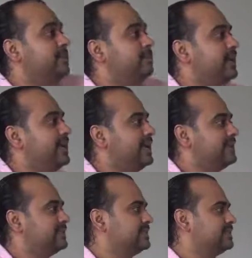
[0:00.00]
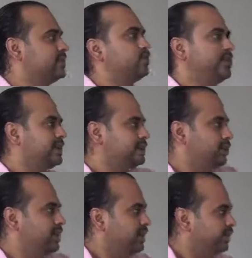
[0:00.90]
somebody else. No, there is
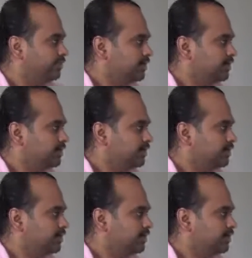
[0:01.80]
no need.